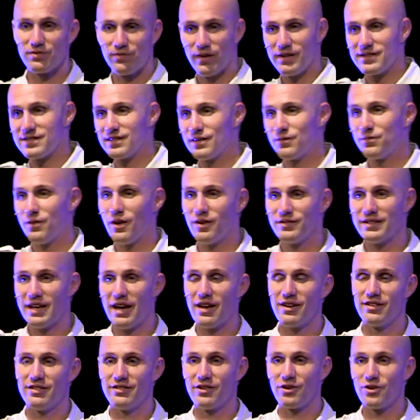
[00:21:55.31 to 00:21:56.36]
fence had fallen
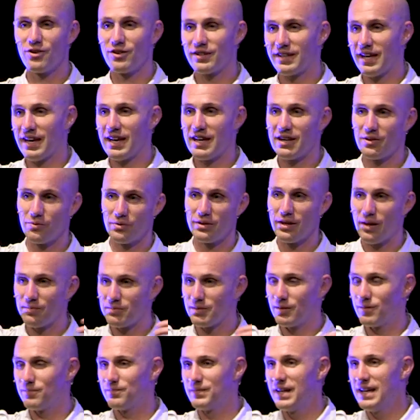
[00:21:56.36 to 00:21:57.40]
down in the hurricane, and we
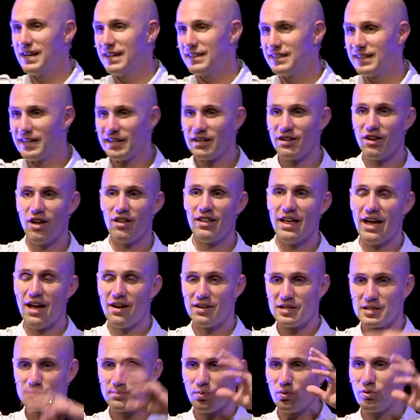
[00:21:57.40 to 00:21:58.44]
helped him get it all out.
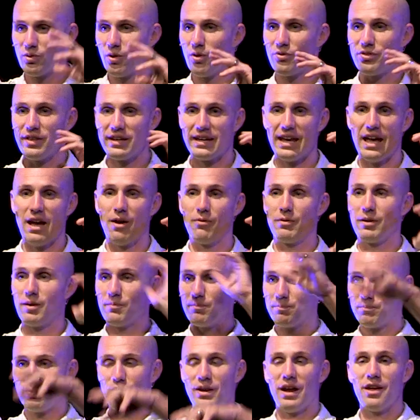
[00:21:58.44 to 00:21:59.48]
And he's pulling the whole thing out. And we
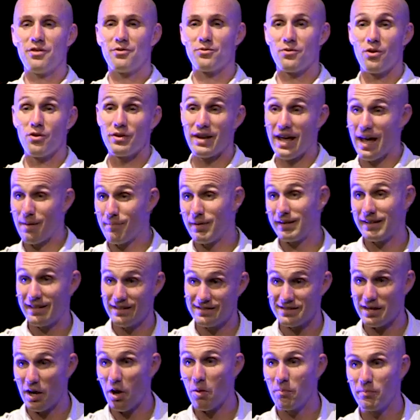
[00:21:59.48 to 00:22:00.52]
helped put it on the road, and I had my
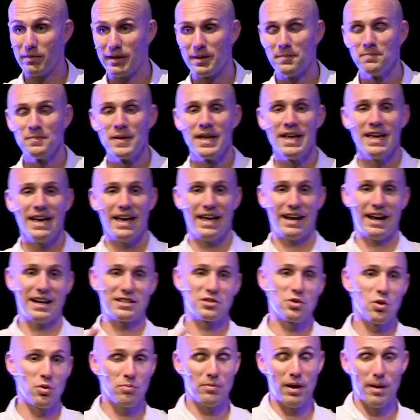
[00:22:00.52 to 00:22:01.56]
kids help me. And I
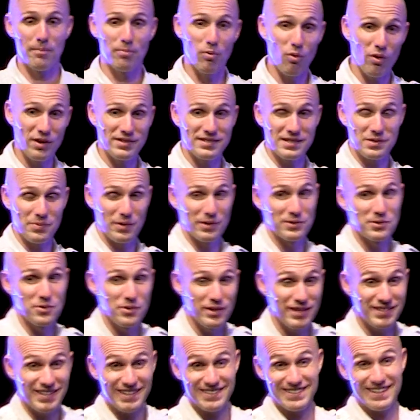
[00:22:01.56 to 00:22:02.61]
told my boys as we were doing
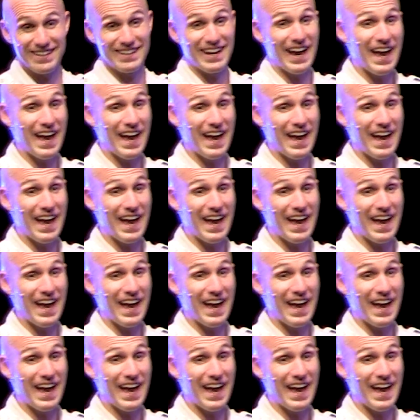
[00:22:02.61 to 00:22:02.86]
this, I said,